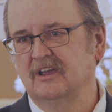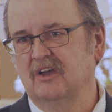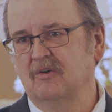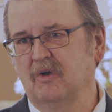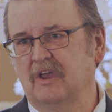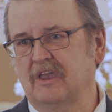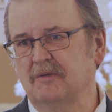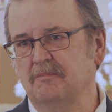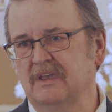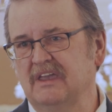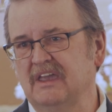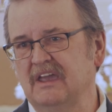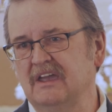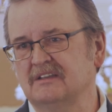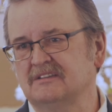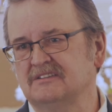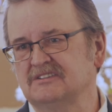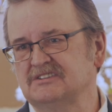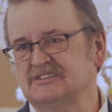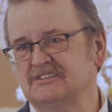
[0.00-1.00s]
And we can
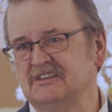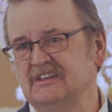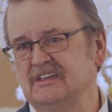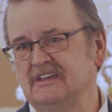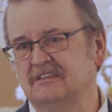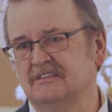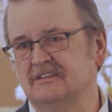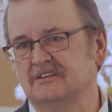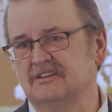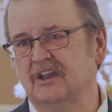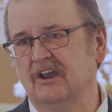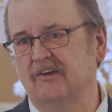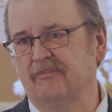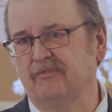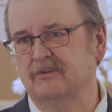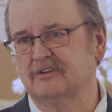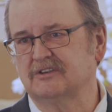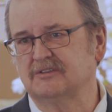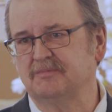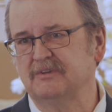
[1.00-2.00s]
begin to see the
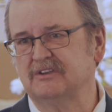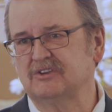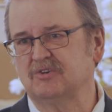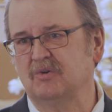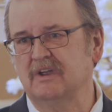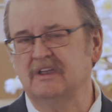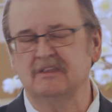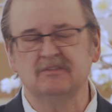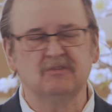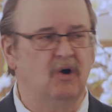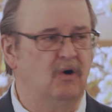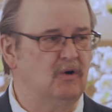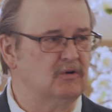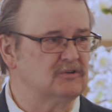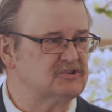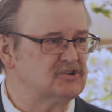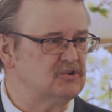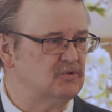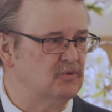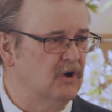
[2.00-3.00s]
difference between
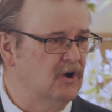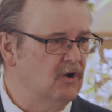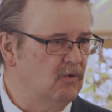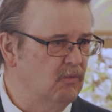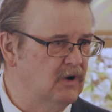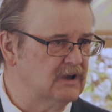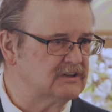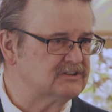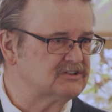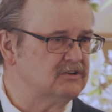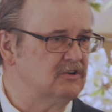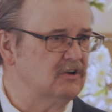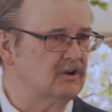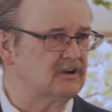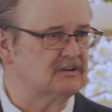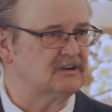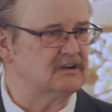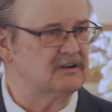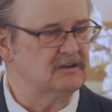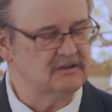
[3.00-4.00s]
those who once
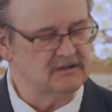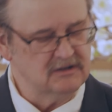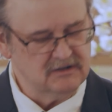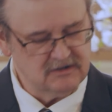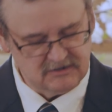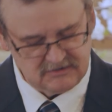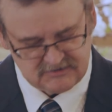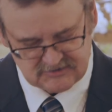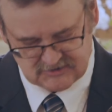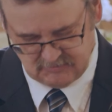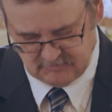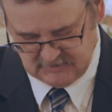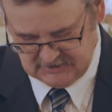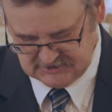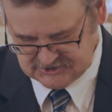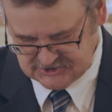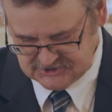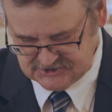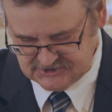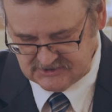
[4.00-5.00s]
looked so
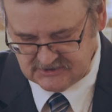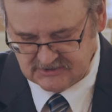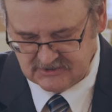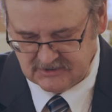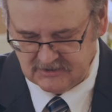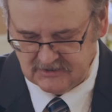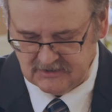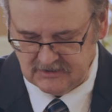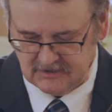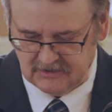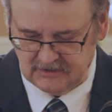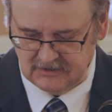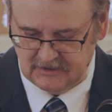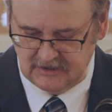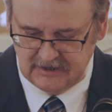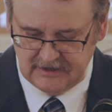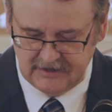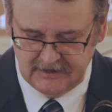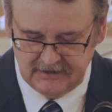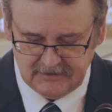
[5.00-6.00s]
much
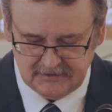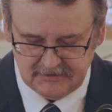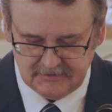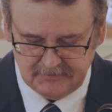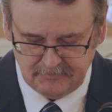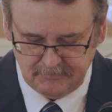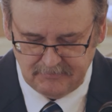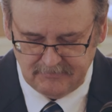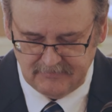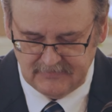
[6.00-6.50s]
alike.